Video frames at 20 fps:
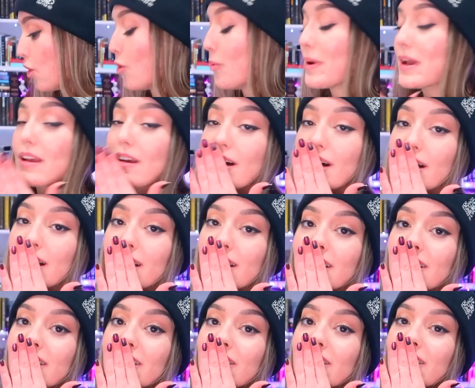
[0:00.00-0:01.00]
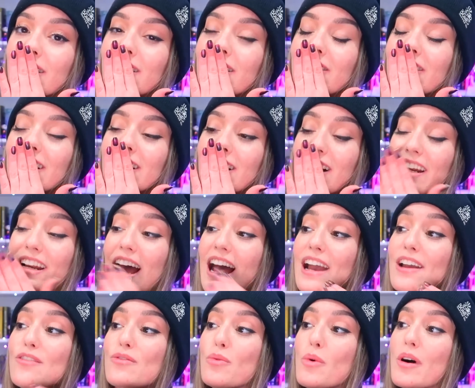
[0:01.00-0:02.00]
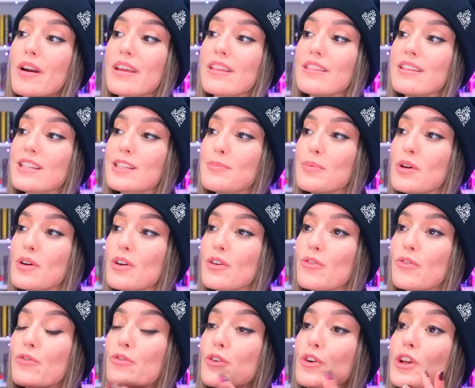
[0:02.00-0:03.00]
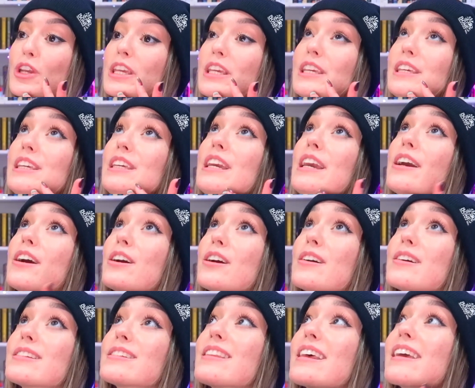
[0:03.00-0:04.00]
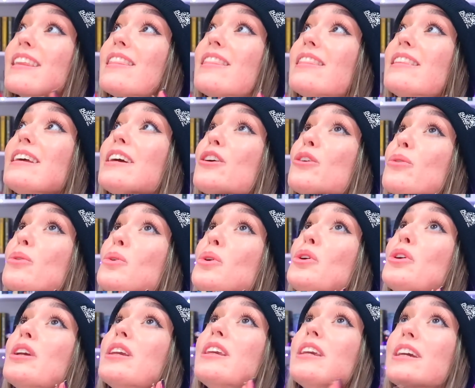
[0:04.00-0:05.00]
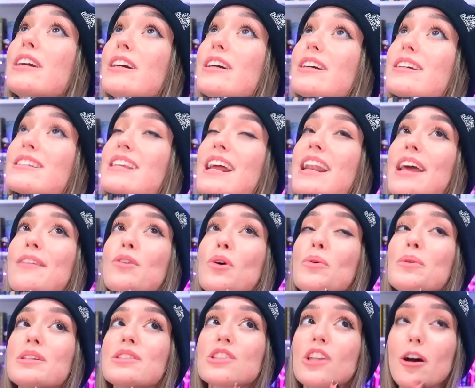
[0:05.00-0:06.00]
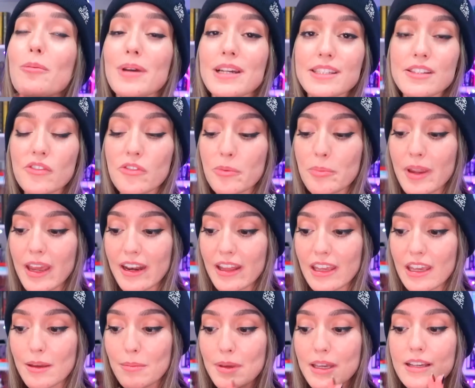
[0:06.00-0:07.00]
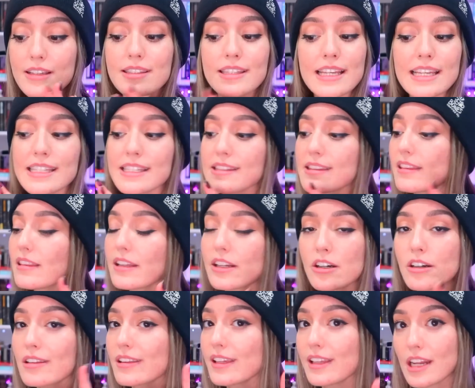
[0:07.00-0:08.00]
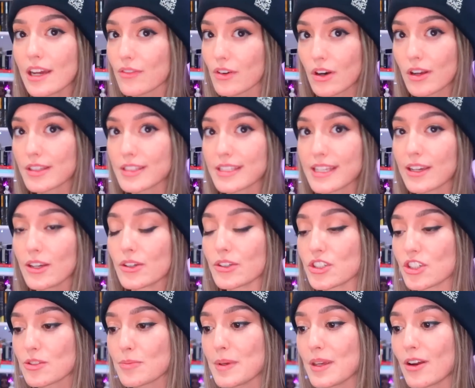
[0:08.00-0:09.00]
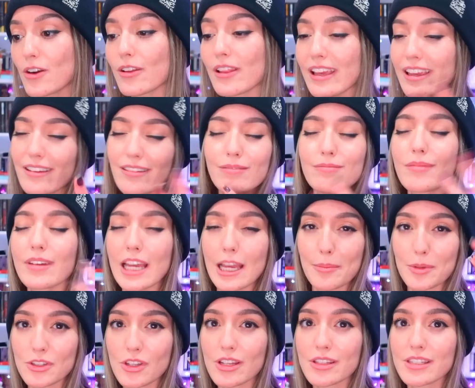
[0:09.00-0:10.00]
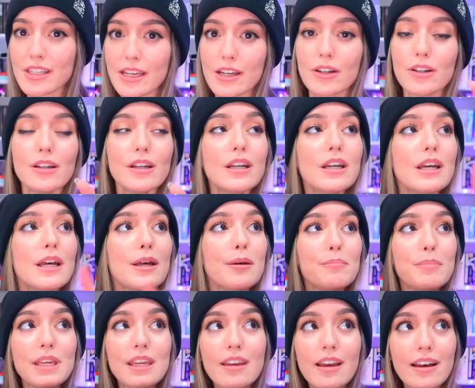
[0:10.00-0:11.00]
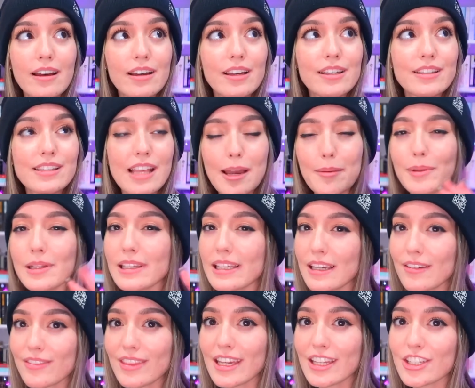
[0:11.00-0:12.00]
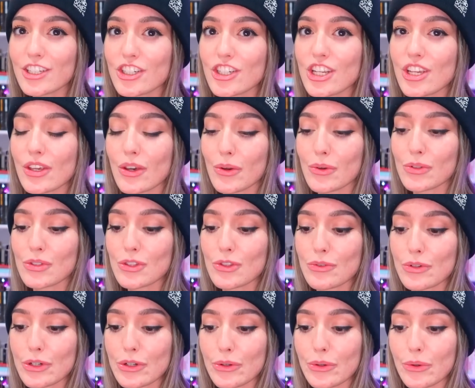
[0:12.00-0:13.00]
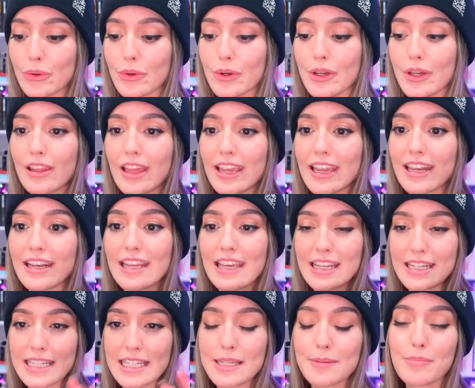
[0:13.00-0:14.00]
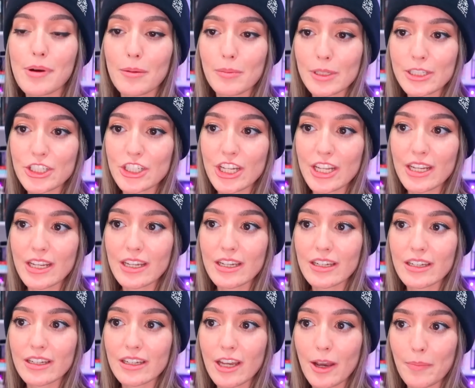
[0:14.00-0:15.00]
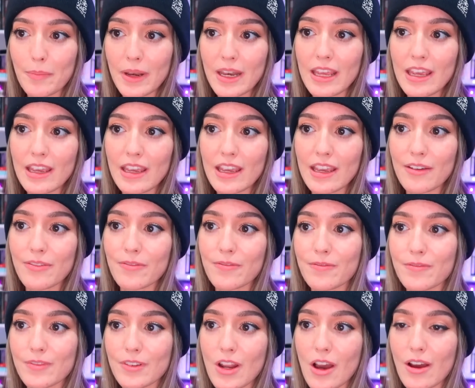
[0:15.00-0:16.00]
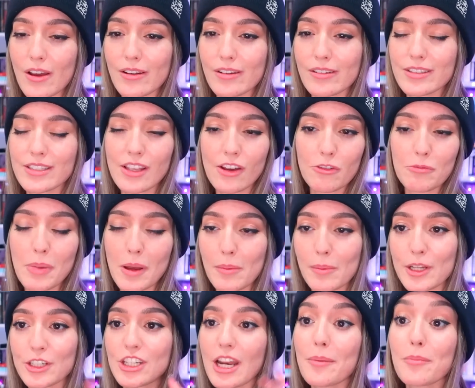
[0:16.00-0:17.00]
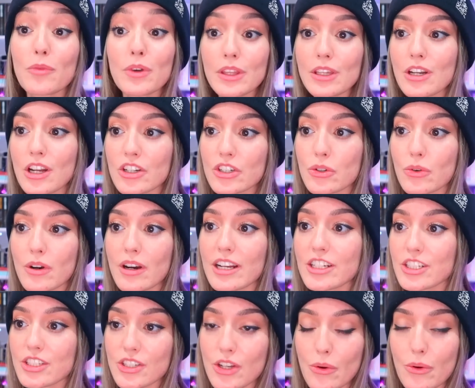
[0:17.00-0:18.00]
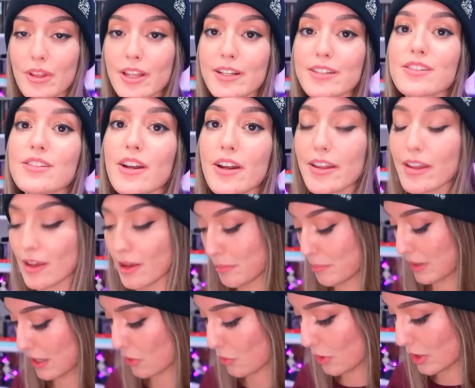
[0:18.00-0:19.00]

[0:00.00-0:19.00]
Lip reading: Oh my god, oh my god. I've wanted this book for years, like literal years, and I've always stopped myself from getting it because it's literally never on sale, like Amazon sale, because I believe that she goes through like an indie publishing company, if not self-published. I'm really not sure, I just know that it's not a big